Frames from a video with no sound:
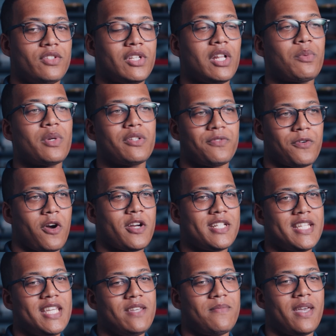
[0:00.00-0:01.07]
SOLIDWORKS for our
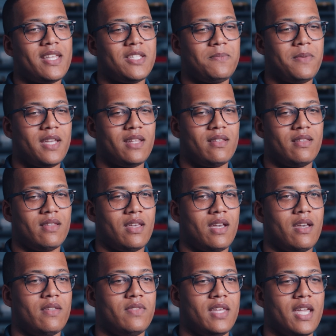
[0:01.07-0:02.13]
team has been
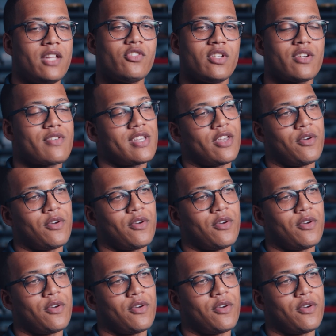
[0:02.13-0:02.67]
uh, the engineering